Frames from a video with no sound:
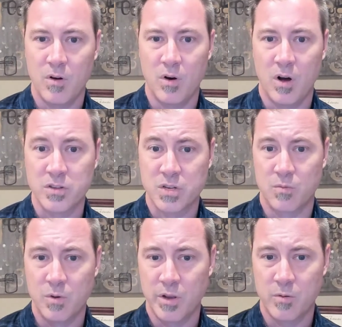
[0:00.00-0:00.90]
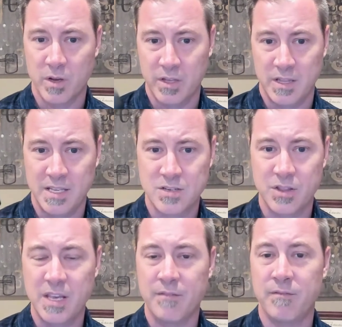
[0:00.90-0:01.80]
also, really quickly, these are
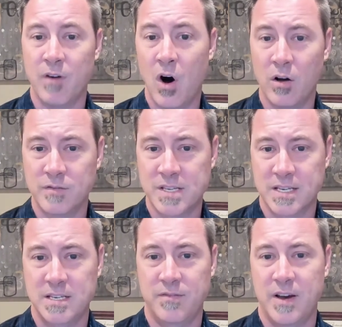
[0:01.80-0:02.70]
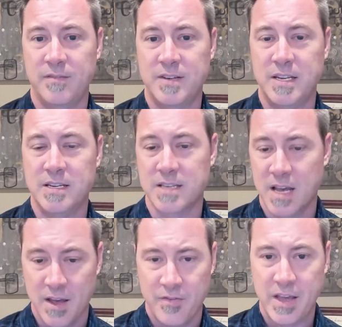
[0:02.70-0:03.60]
the Evolve 65Ts.
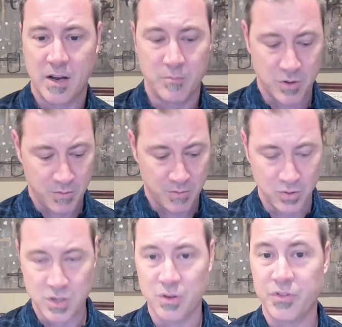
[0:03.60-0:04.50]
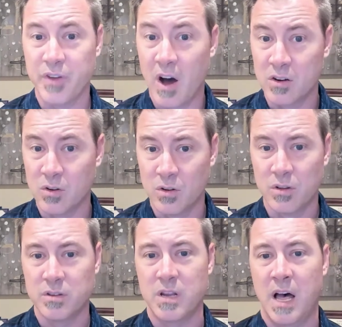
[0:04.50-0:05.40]
They come with a Bluetooth dongle,
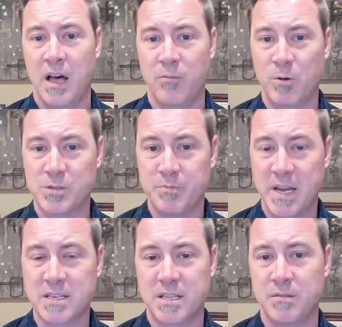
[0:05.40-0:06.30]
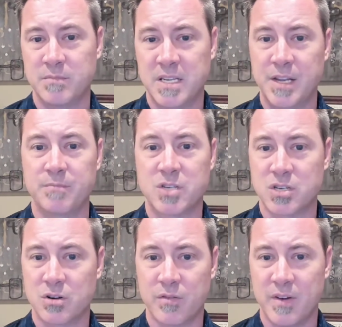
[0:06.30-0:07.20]
uh, which makes them team
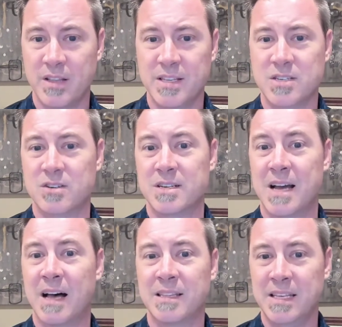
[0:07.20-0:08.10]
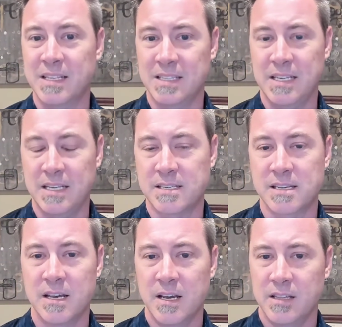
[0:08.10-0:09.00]
certified. These are not the elites.
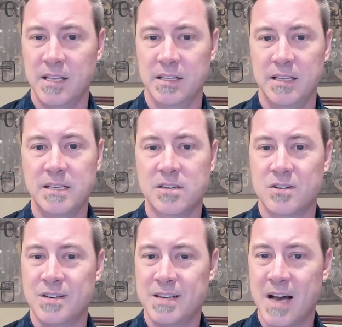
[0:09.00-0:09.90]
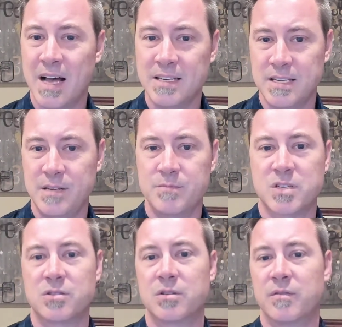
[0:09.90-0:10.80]
The elites are not team
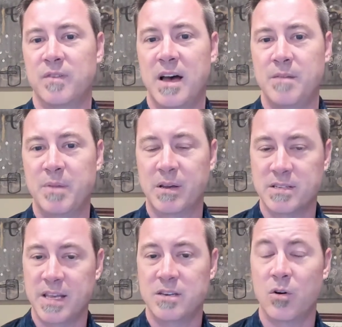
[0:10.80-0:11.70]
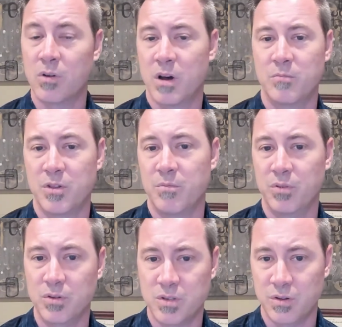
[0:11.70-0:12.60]
certified because they don't come with a
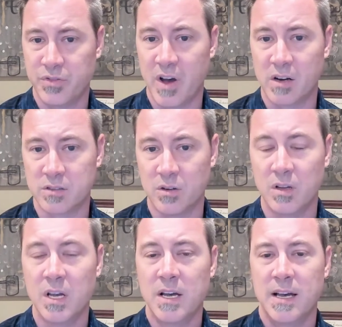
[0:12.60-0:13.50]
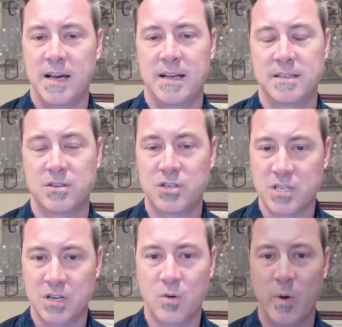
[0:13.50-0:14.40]
Bluetooth dongle. Uh, so
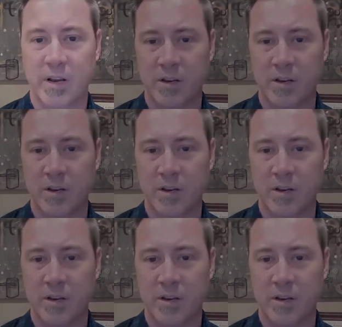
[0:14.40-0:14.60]
just a quick